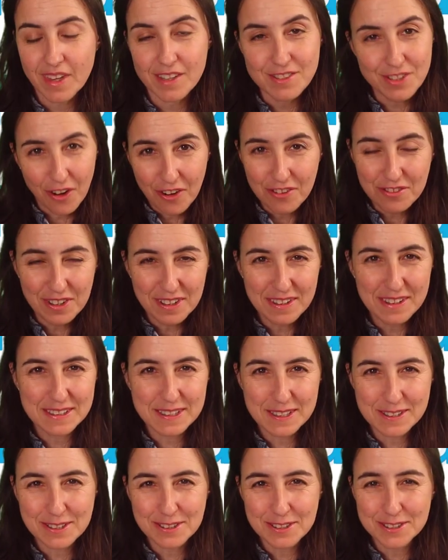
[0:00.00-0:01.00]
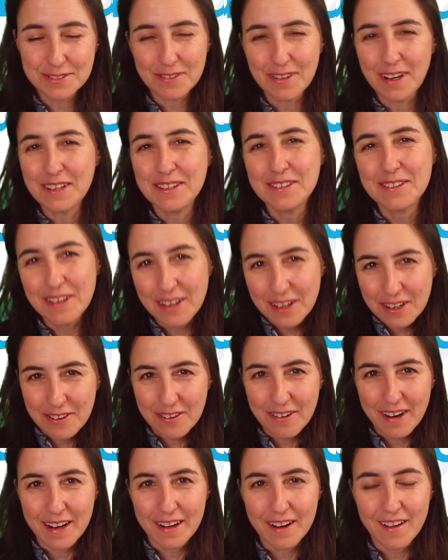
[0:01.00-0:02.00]
So hopefully this is useful and you can
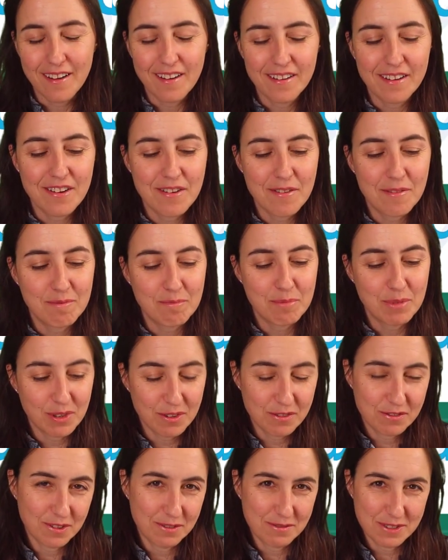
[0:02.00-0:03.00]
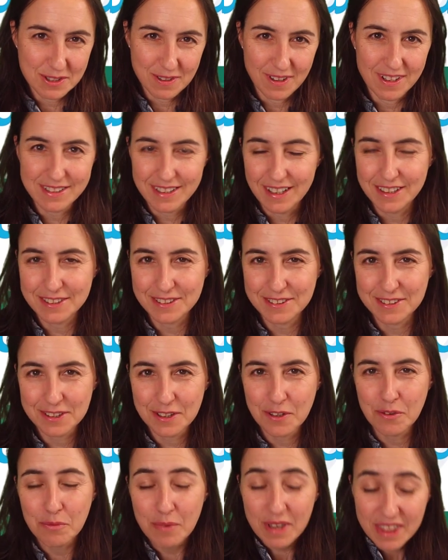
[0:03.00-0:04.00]
create beautiful
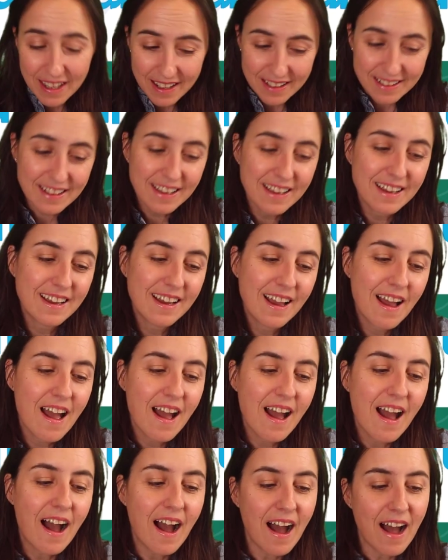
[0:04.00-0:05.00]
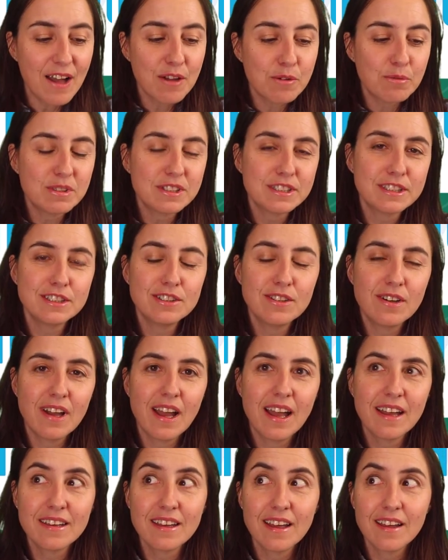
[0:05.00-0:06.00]
visualizations with it. I will see you
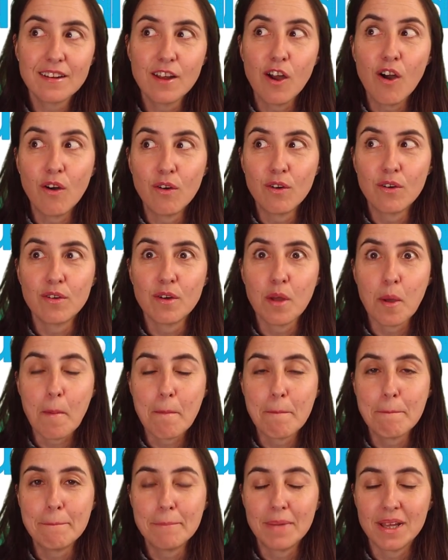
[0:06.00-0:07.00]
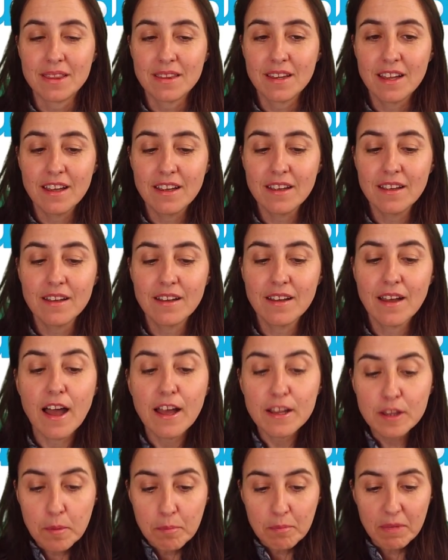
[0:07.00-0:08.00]
again on Monday
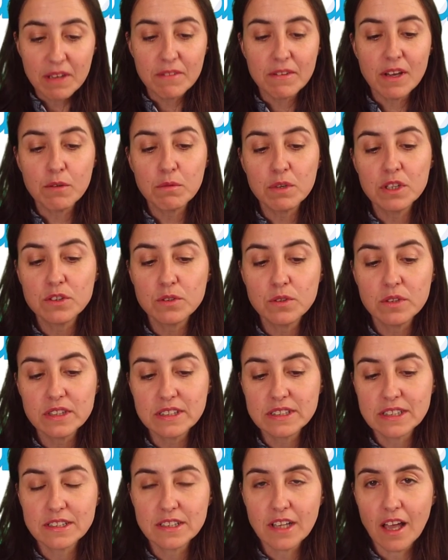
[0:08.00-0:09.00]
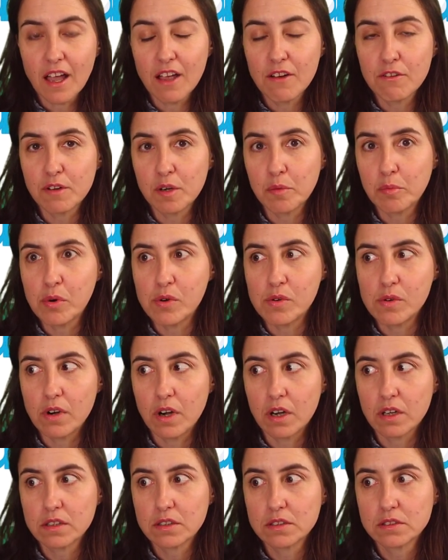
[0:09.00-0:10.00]
and maybe I will do this entire
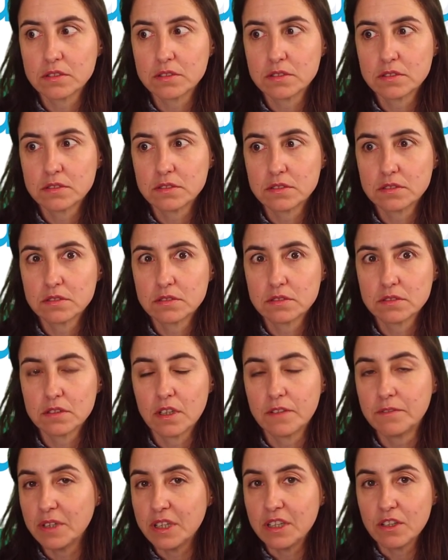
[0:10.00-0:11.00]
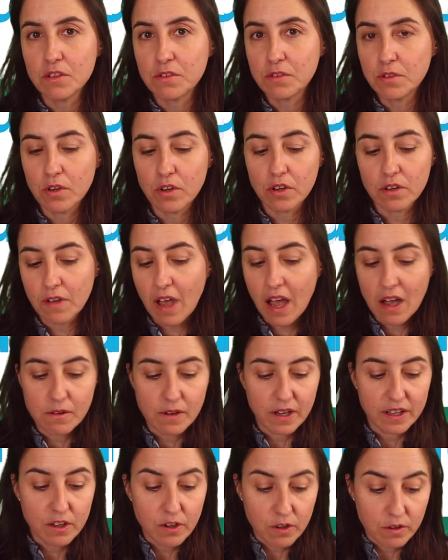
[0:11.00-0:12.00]
report, a video for
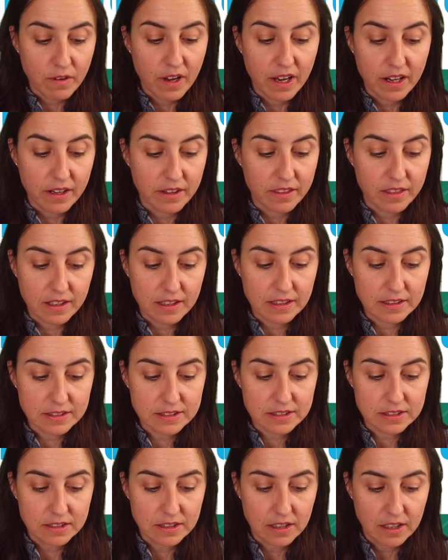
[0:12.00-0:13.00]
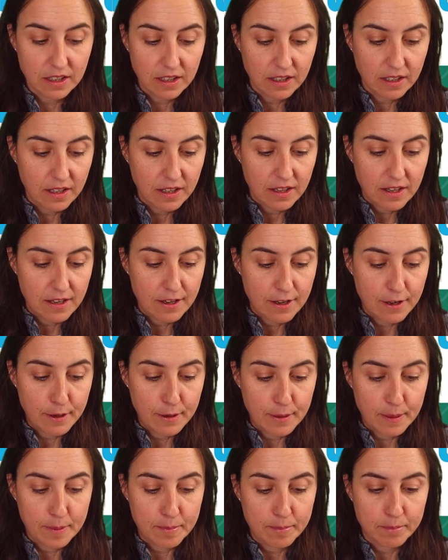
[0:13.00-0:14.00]
how I created these
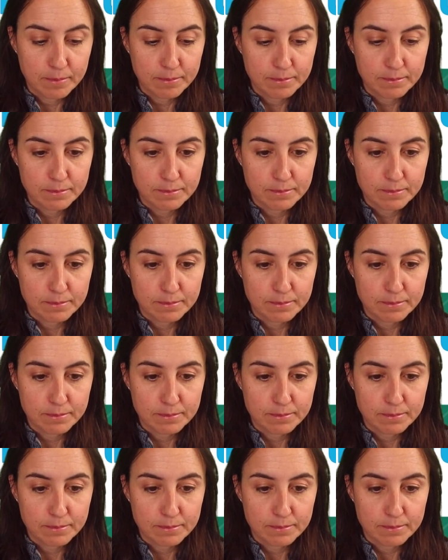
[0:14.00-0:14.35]
um,